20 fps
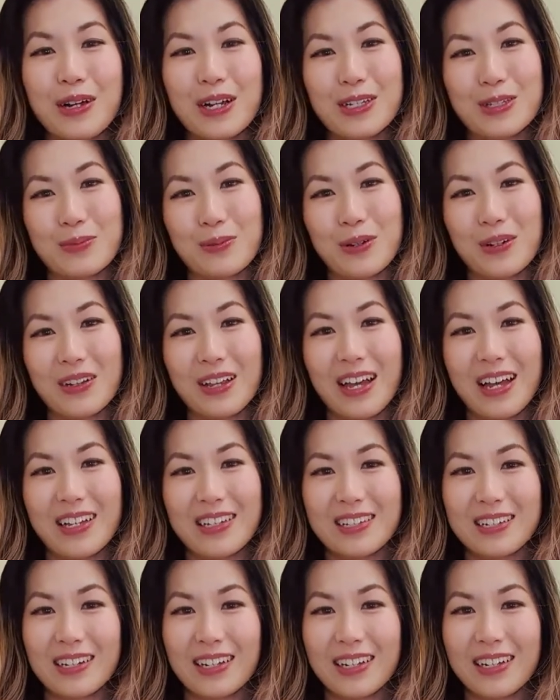as well
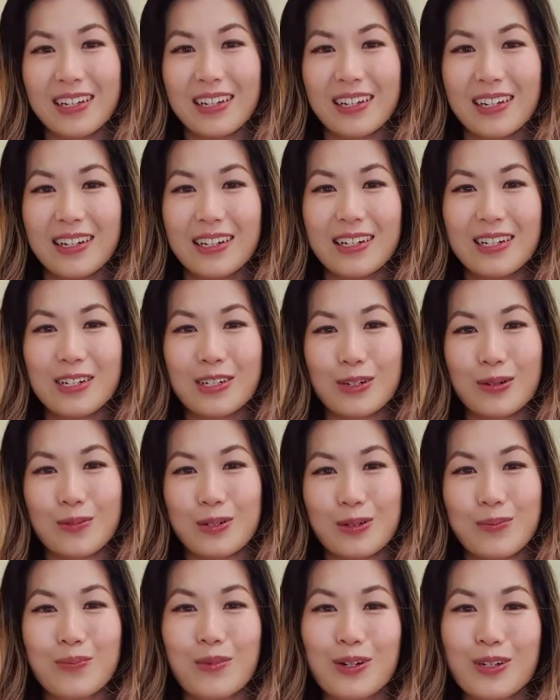as a link in the
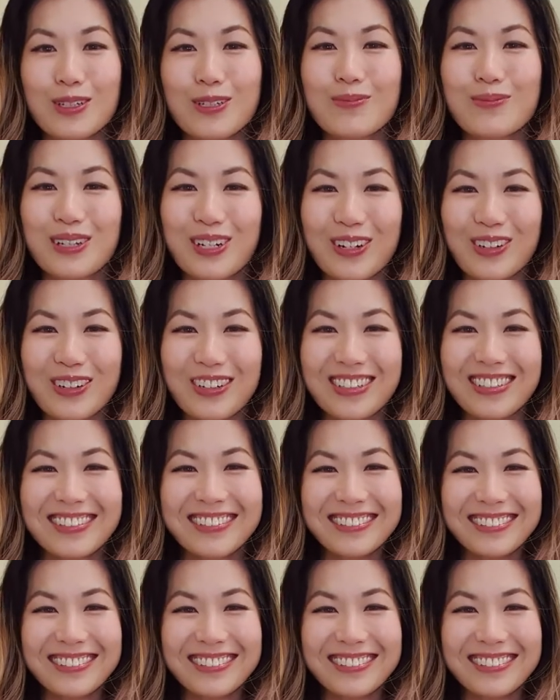description box below.